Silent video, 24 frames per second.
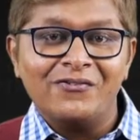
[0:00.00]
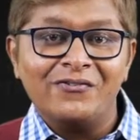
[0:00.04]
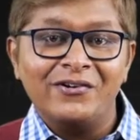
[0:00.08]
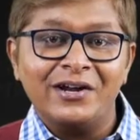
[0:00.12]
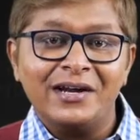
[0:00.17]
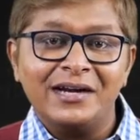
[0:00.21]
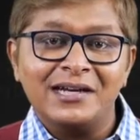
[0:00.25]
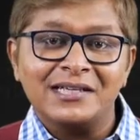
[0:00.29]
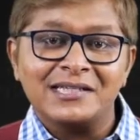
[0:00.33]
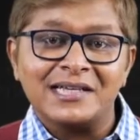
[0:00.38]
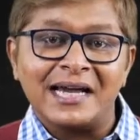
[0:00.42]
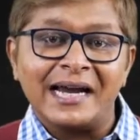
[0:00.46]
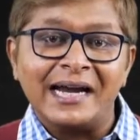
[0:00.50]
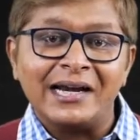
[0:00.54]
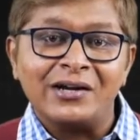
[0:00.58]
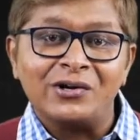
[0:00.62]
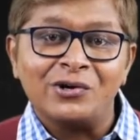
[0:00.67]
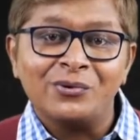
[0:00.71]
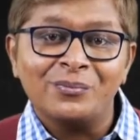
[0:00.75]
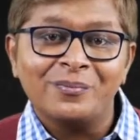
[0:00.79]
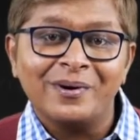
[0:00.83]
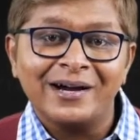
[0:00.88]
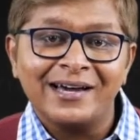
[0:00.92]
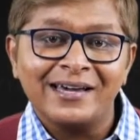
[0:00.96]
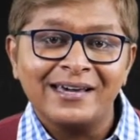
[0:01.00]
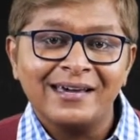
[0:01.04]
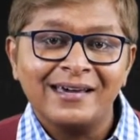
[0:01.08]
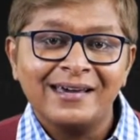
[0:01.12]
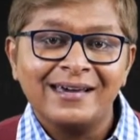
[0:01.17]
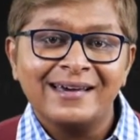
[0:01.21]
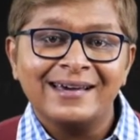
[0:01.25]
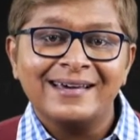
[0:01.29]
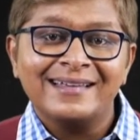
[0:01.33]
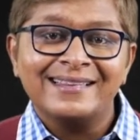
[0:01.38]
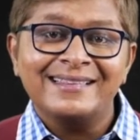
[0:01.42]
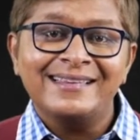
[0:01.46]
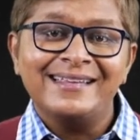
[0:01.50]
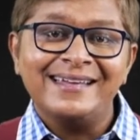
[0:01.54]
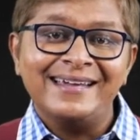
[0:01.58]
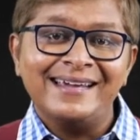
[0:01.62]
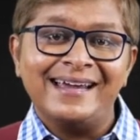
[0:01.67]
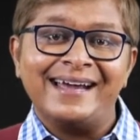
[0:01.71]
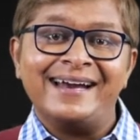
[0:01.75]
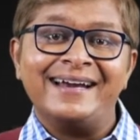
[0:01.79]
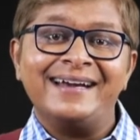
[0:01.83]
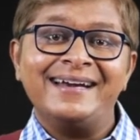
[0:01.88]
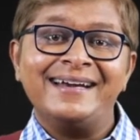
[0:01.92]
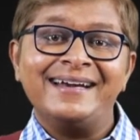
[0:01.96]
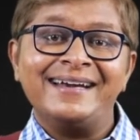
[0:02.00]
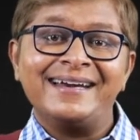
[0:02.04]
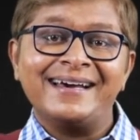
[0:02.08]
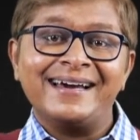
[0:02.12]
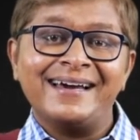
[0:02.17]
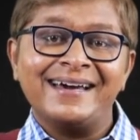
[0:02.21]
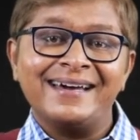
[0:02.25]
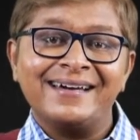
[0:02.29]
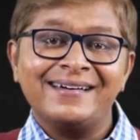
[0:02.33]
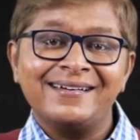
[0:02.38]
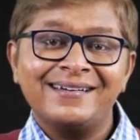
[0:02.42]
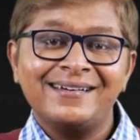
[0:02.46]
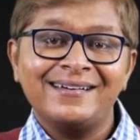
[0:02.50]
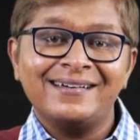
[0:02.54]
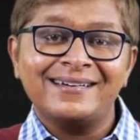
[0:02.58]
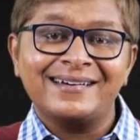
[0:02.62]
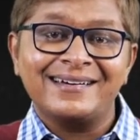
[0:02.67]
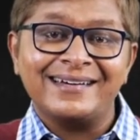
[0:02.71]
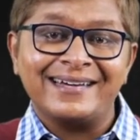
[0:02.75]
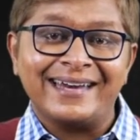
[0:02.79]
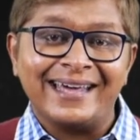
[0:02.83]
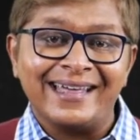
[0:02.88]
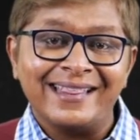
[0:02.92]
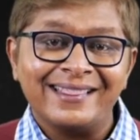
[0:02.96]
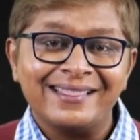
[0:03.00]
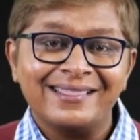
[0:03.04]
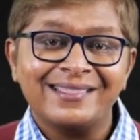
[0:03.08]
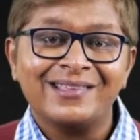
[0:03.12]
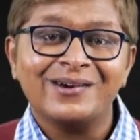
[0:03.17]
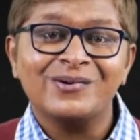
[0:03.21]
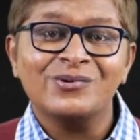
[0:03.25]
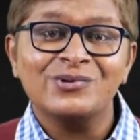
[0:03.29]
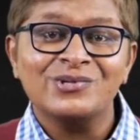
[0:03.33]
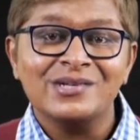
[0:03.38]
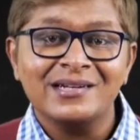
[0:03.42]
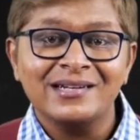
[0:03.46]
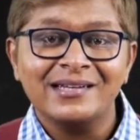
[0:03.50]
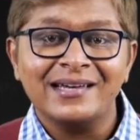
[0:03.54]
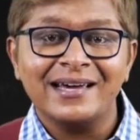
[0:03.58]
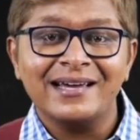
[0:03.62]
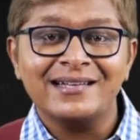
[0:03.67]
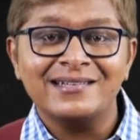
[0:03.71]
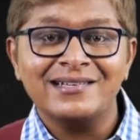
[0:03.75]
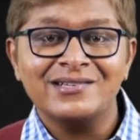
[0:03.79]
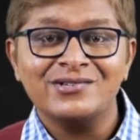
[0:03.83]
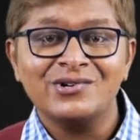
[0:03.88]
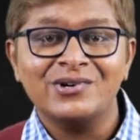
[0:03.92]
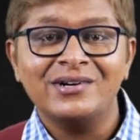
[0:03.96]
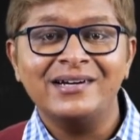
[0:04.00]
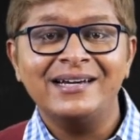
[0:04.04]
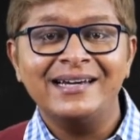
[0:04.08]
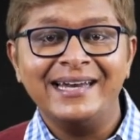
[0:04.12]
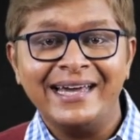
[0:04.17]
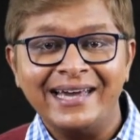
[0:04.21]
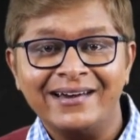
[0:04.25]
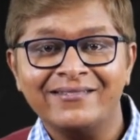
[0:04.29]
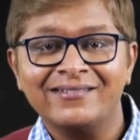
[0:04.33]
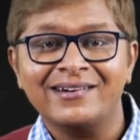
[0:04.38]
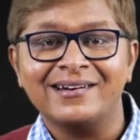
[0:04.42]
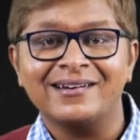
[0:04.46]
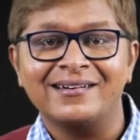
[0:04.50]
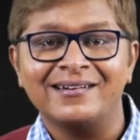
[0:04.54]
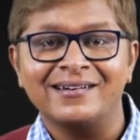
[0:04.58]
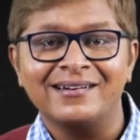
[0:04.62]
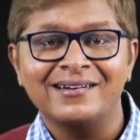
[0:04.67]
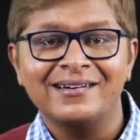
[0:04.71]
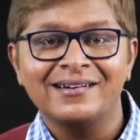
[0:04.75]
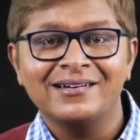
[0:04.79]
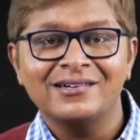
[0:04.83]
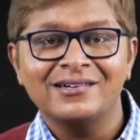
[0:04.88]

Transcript: We decide to buy the entire 10,000 kgs on day one.